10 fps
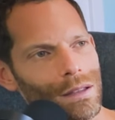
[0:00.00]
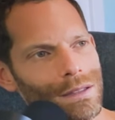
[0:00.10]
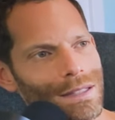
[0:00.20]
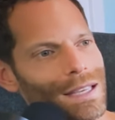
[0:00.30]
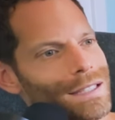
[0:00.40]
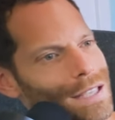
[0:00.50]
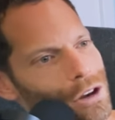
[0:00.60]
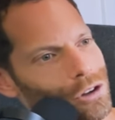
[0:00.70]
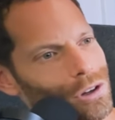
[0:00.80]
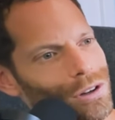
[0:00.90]

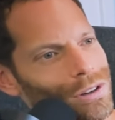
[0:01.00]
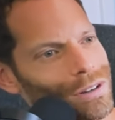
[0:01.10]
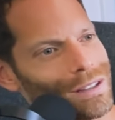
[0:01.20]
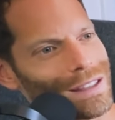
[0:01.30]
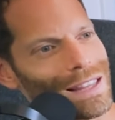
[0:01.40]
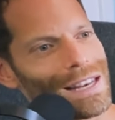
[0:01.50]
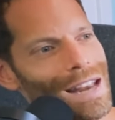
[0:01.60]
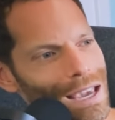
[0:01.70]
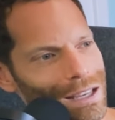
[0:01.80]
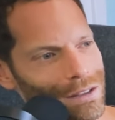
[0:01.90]
decenter the
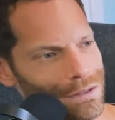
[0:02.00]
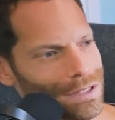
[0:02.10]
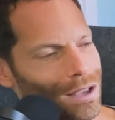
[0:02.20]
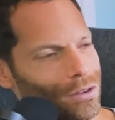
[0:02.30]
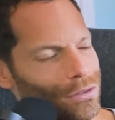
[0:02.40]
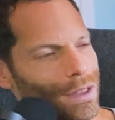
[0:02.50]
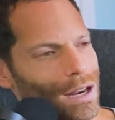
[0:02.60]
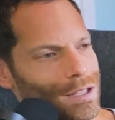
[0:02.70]
negative self that has